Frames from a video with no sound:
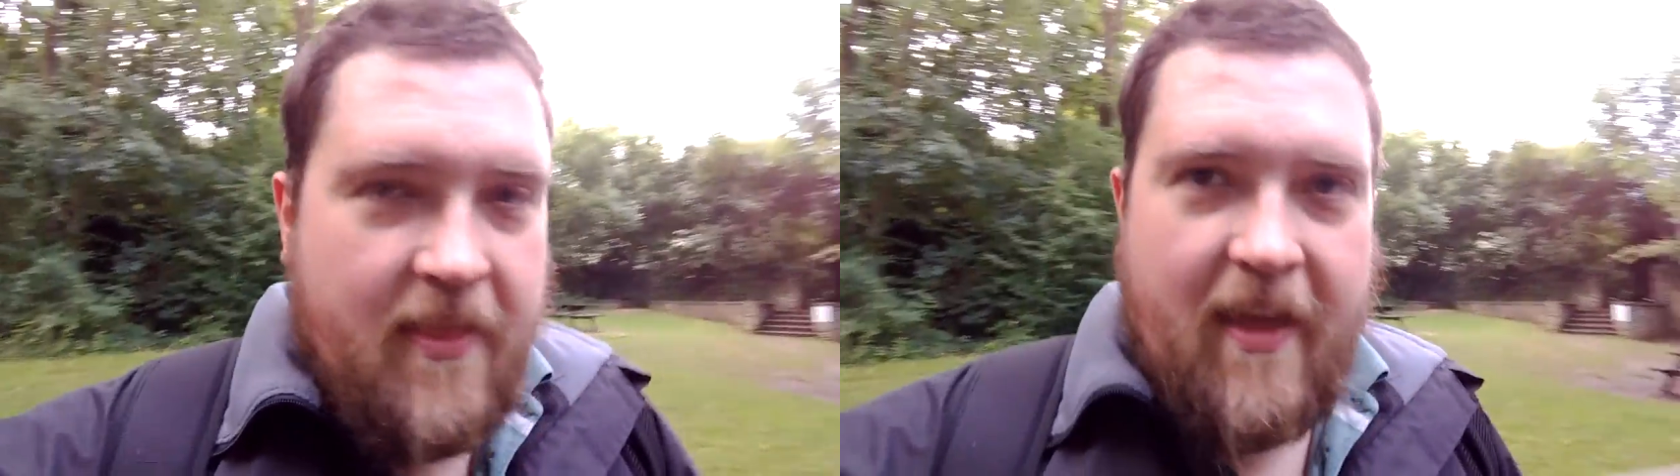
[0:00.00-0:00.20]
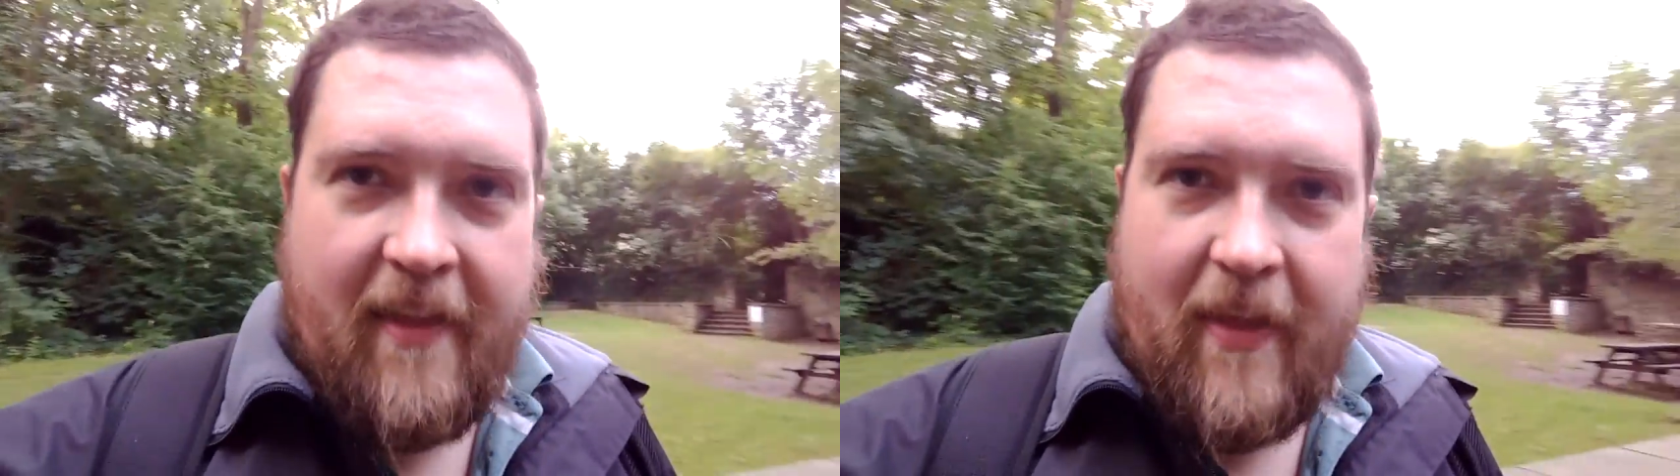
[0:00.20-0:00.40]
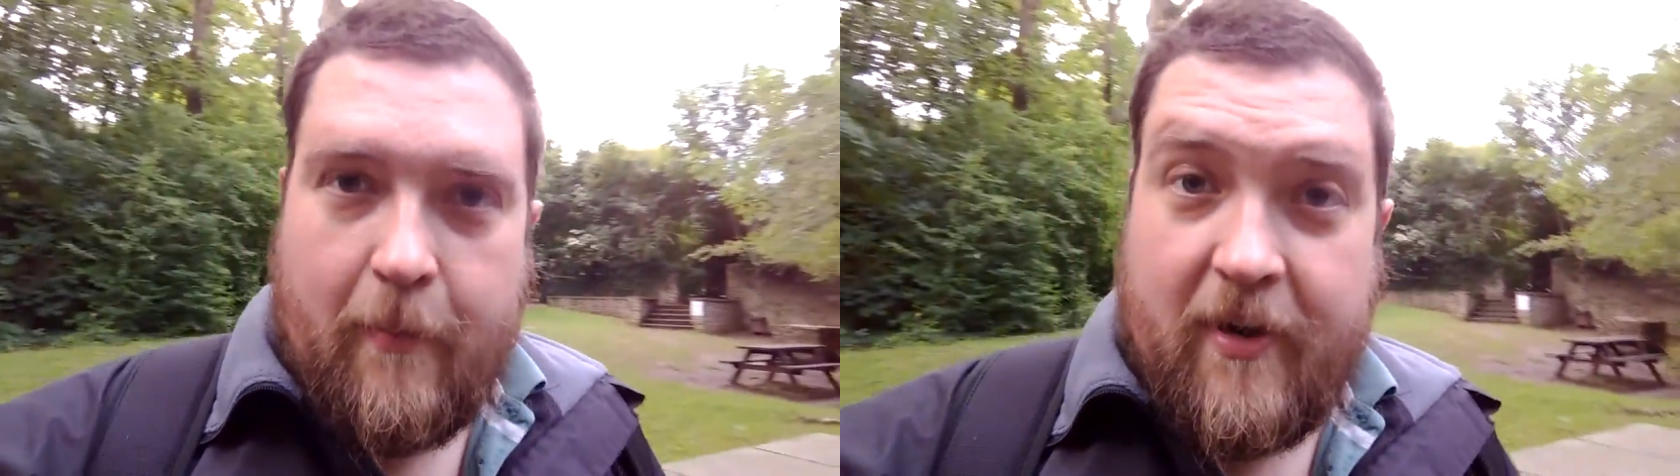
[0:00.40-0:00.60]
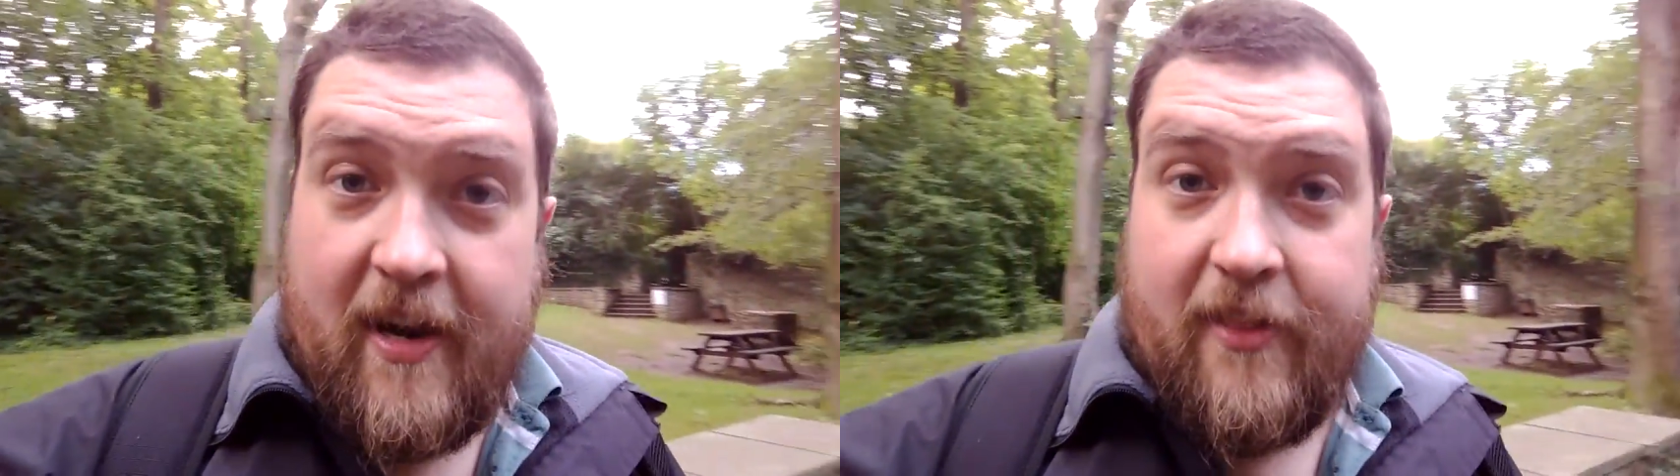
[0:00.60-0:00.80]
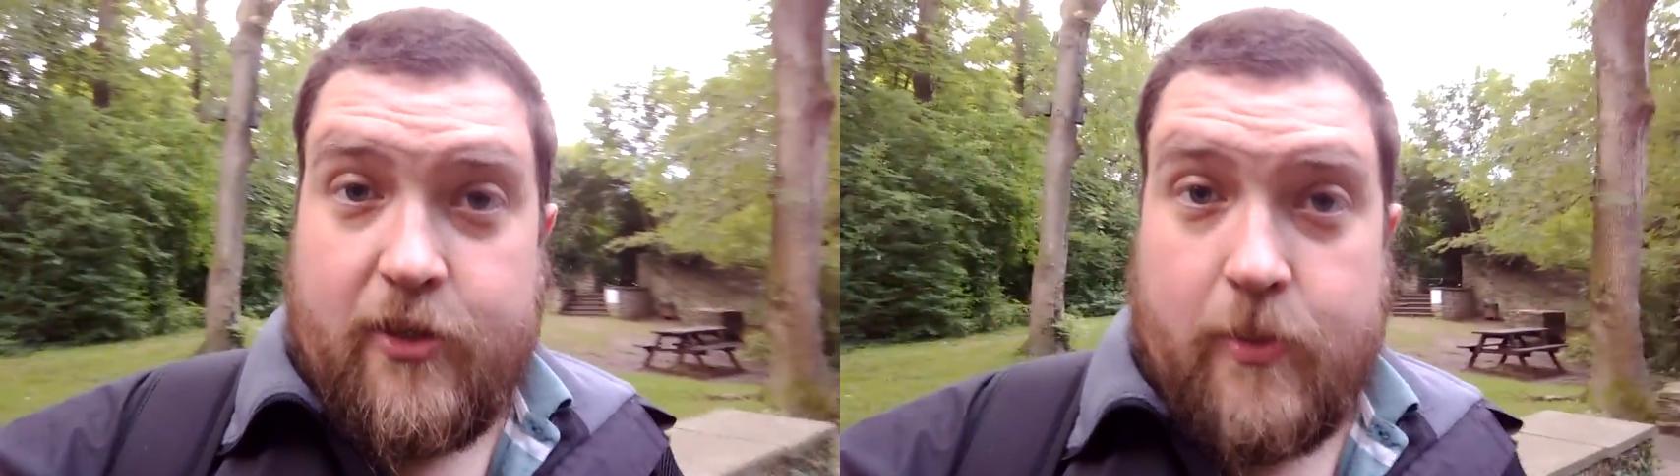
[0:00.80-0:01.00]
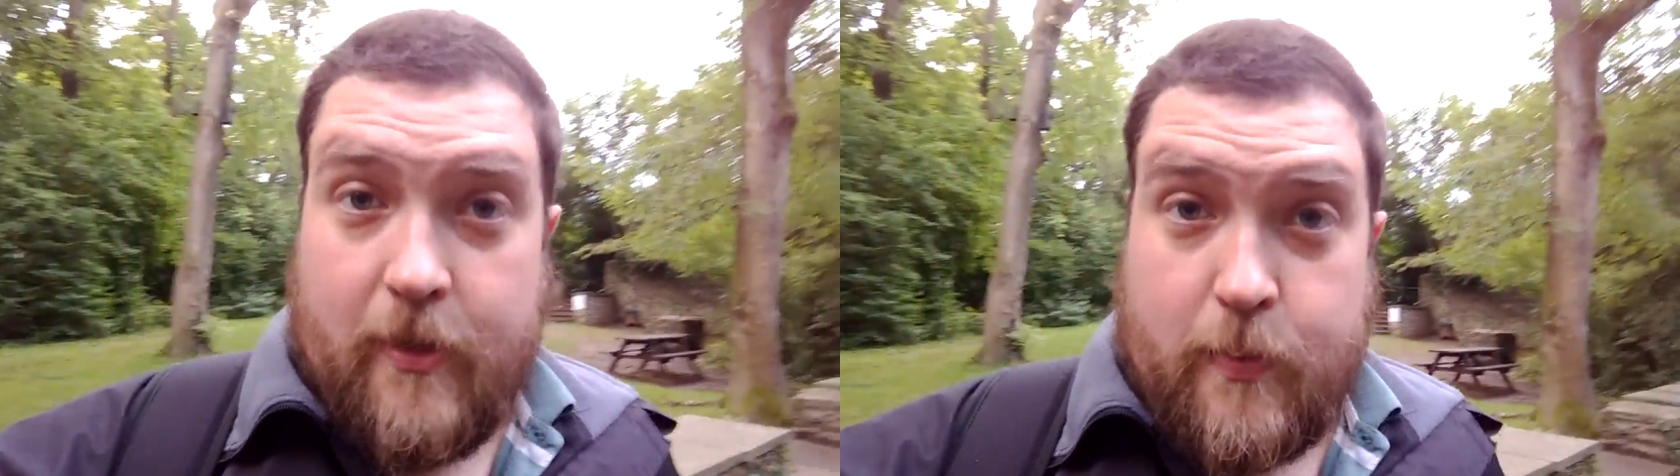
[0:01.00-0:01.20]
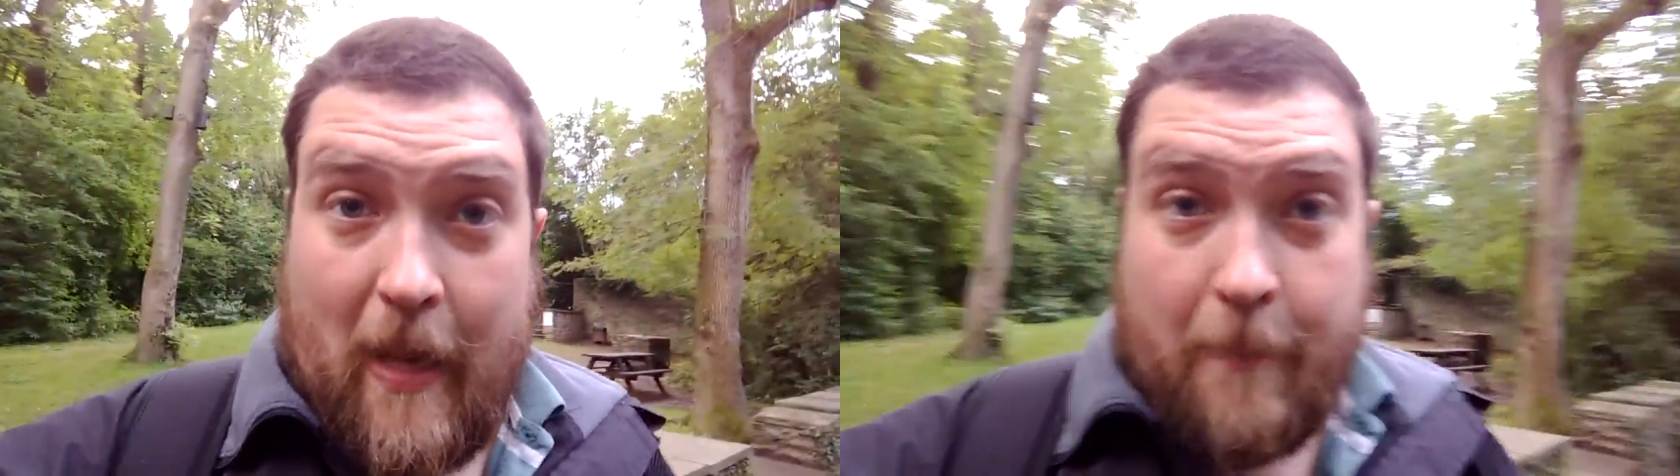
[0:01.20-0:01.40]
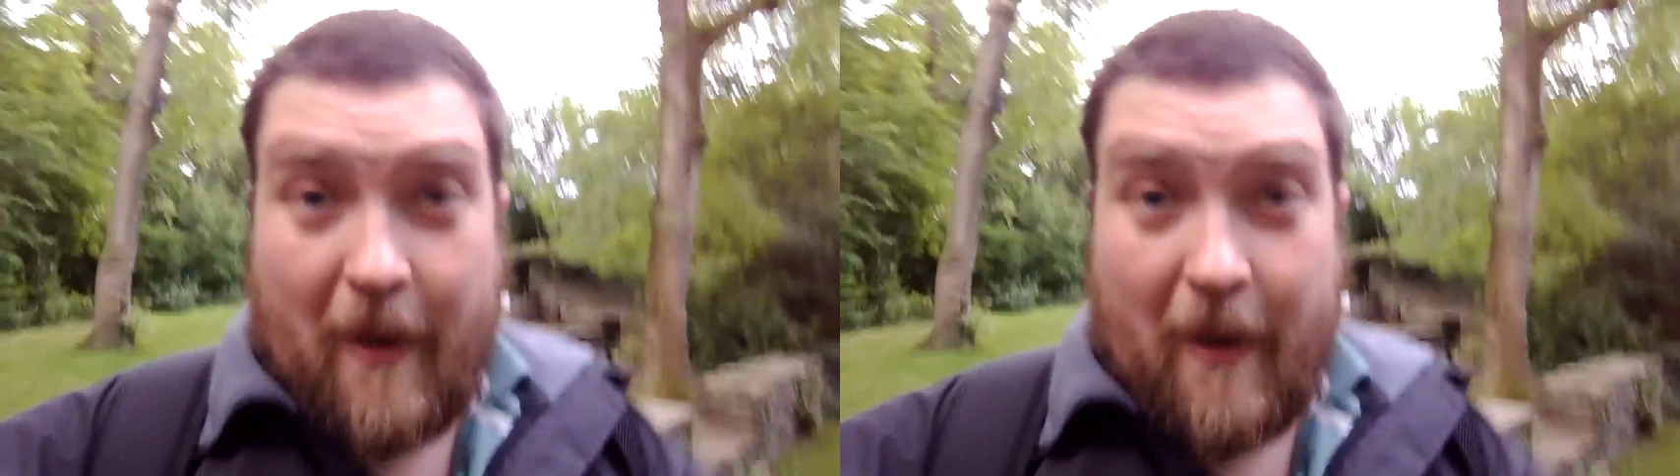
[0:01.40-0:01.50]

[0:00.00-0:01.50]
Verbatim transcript: and there were another two as well,